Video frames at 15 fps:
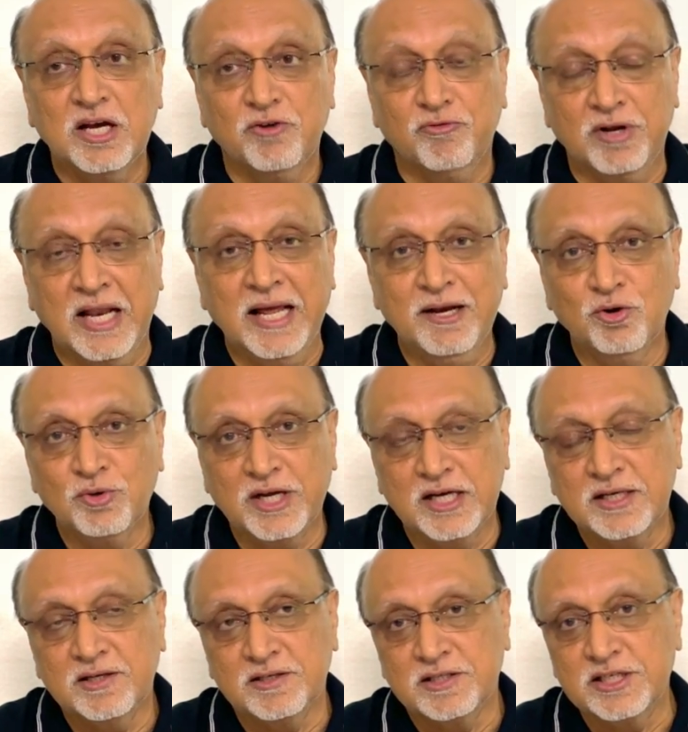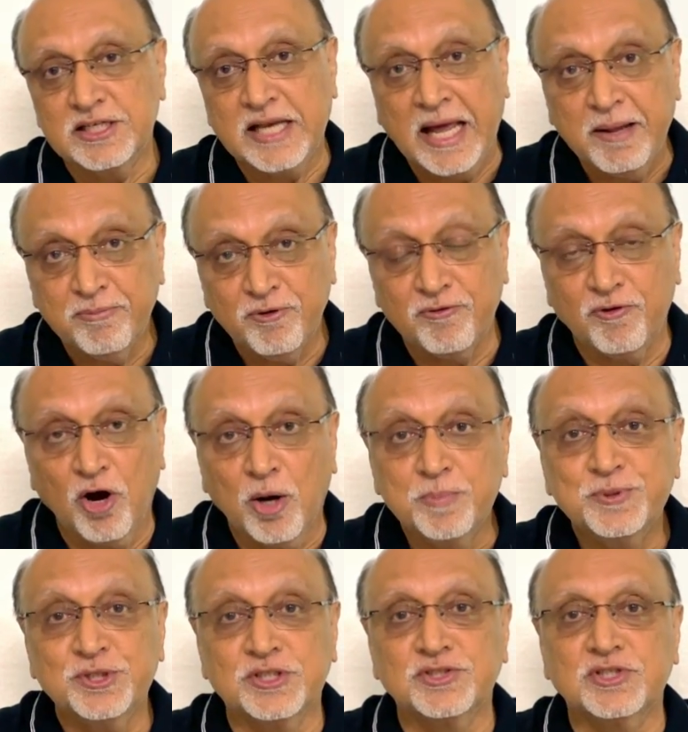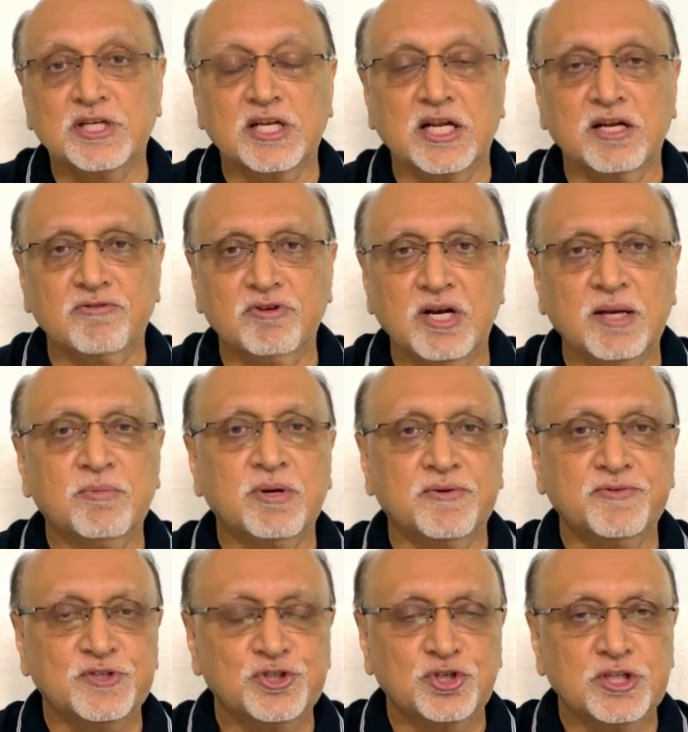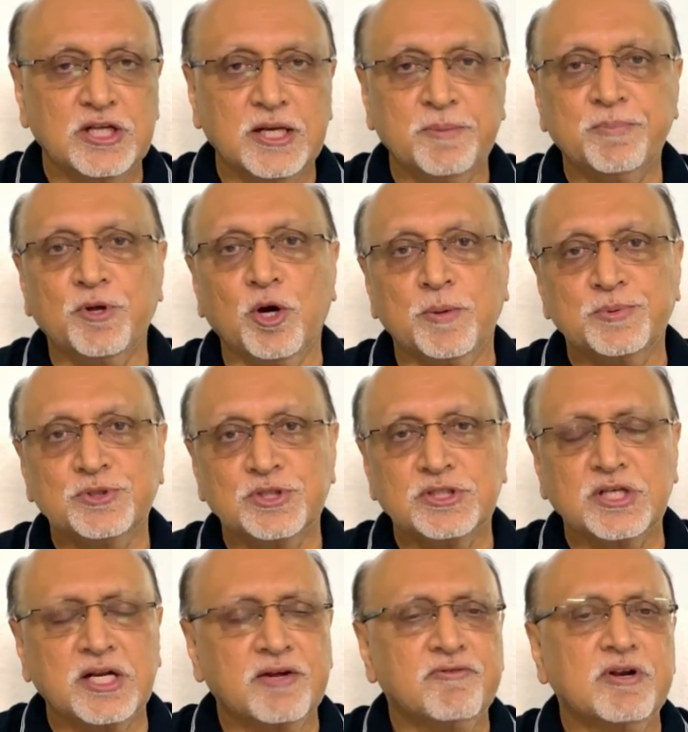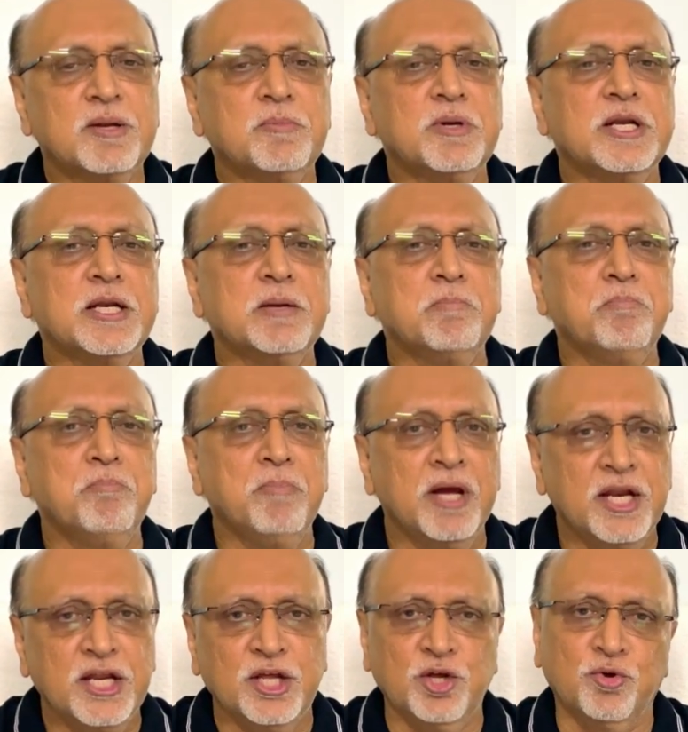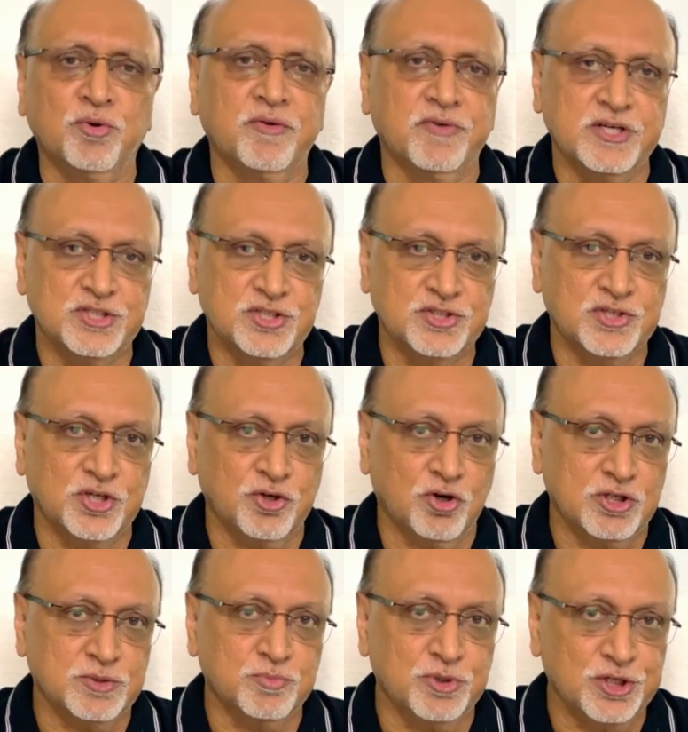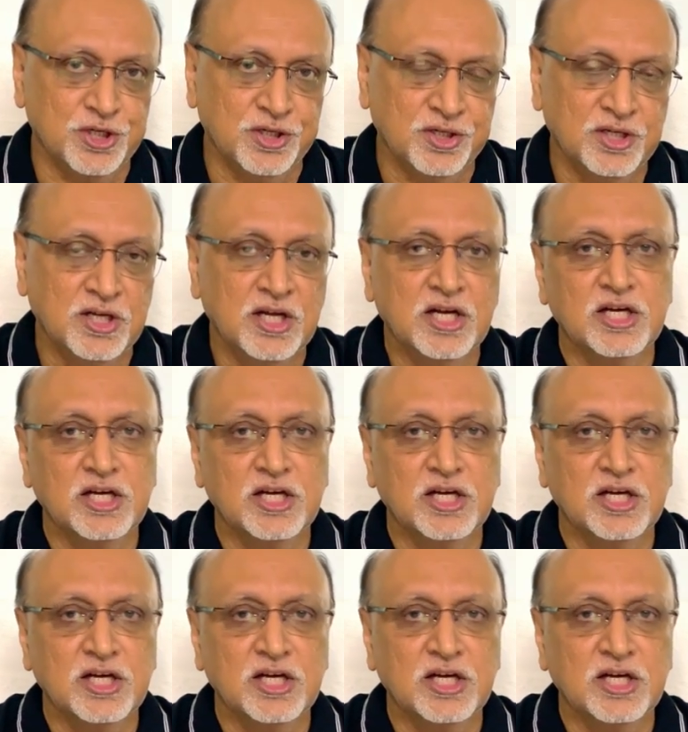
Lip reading: When I look at the type of options that are available, physiotherapy options are available in many universities across Britain.